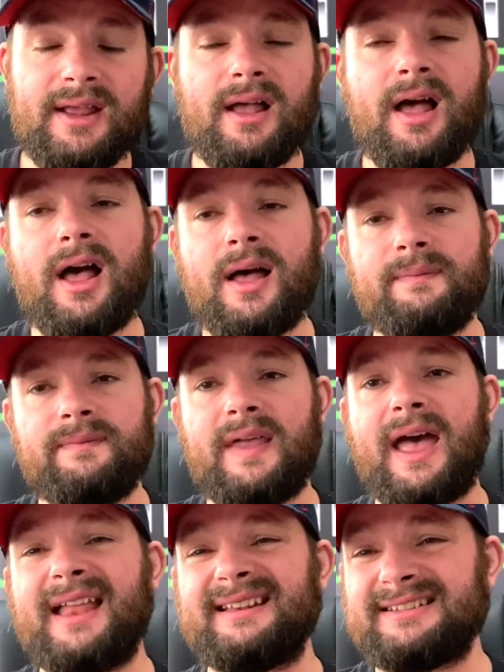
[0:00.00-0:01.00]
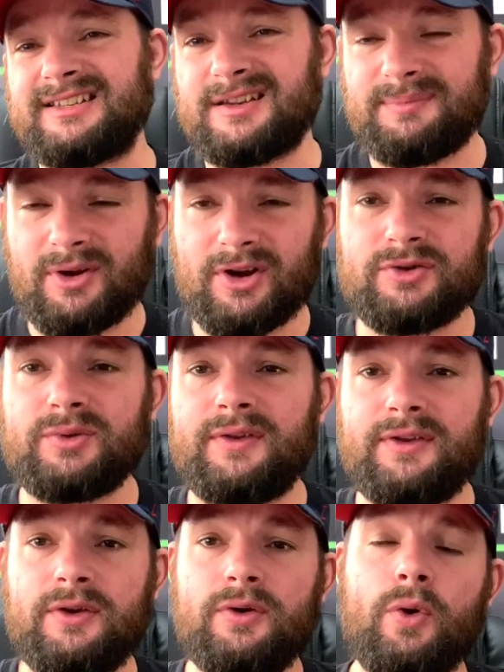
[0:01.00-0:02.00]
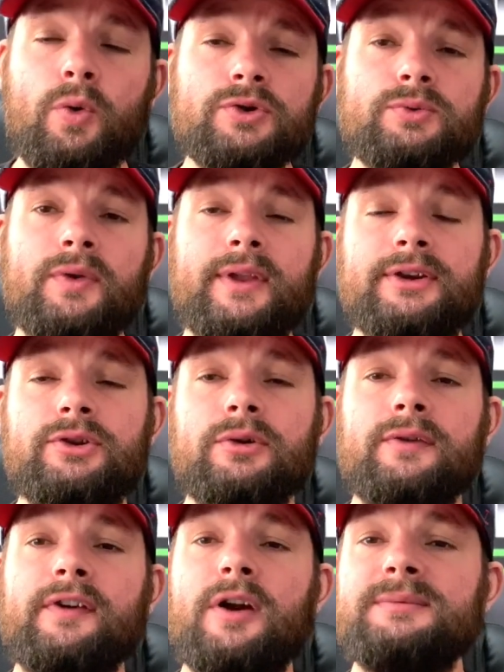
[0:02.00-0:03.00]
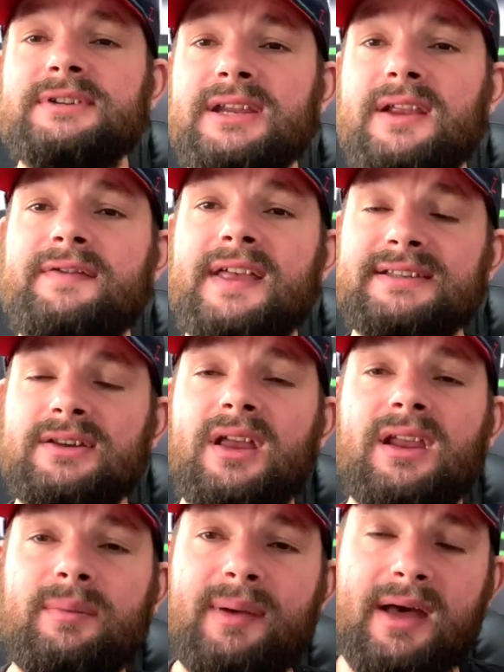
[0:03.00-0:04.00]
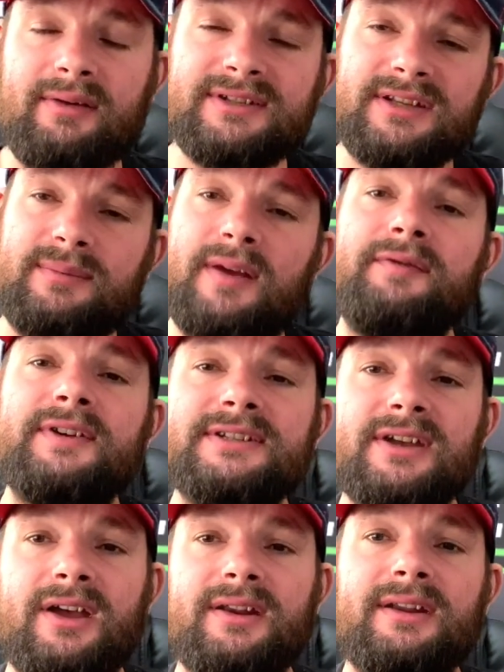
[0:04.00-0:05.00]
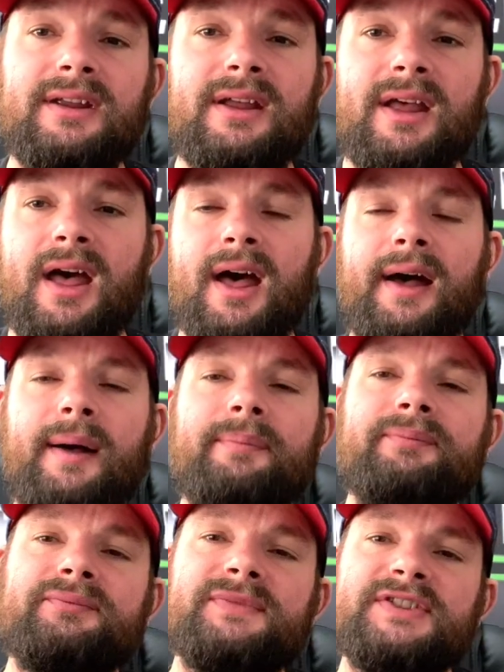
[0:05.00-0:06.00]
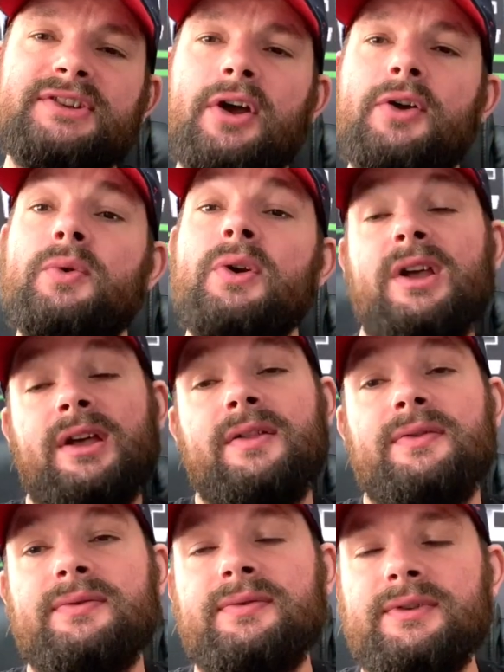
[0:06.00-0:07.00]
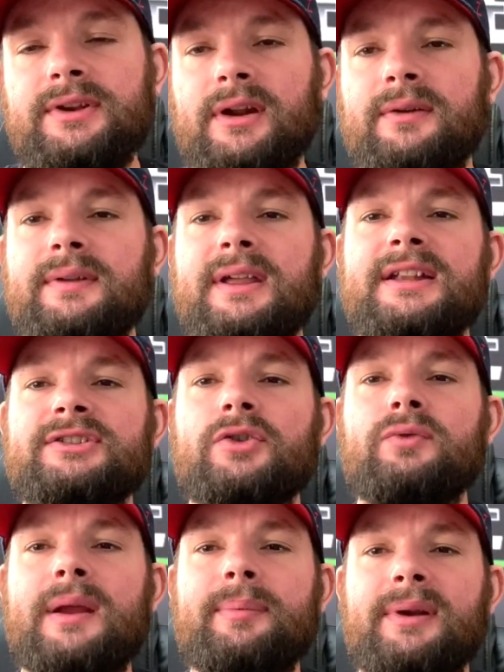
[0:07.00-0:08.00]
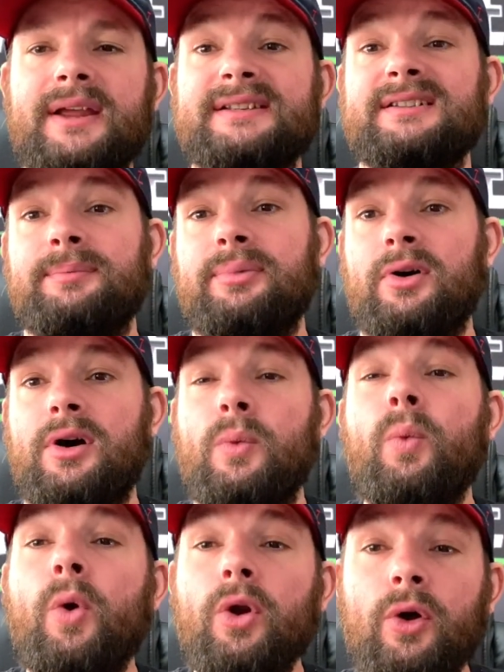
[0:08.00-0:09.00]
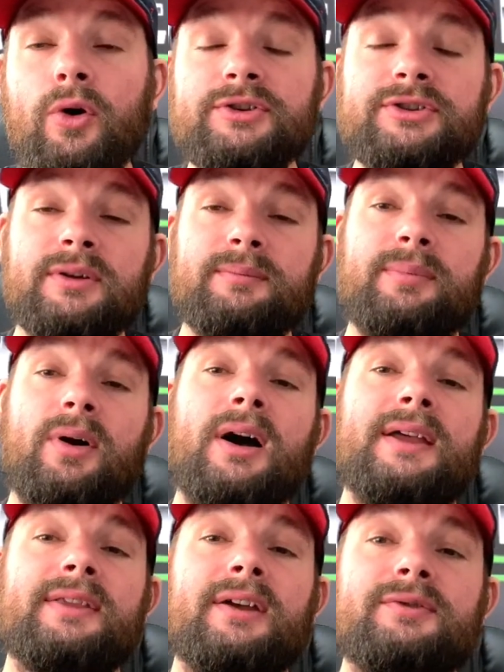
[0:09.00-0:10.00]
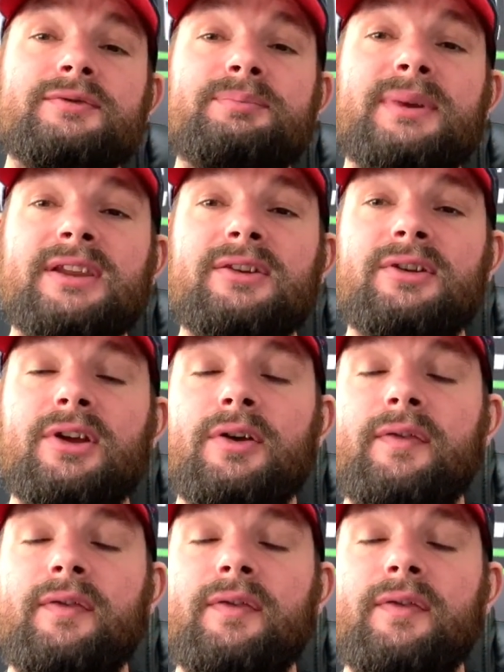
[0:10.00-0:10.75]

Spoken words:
And to be honest with you, you always want that Neurothrope to give that psychic power to them every turn. So it's a great place to put a Warlord behind those big unit of